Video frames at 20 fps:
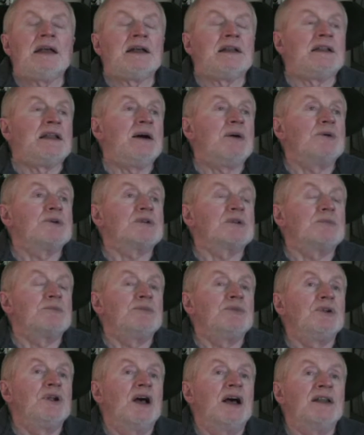And that was a
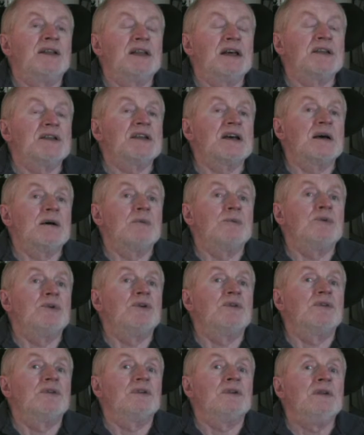at that time a
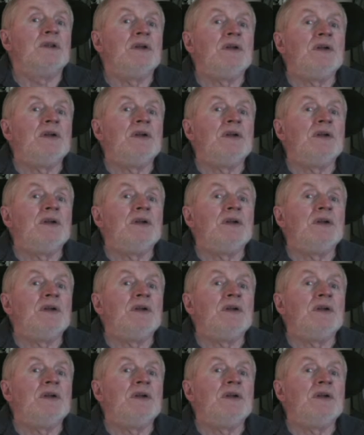beautiful,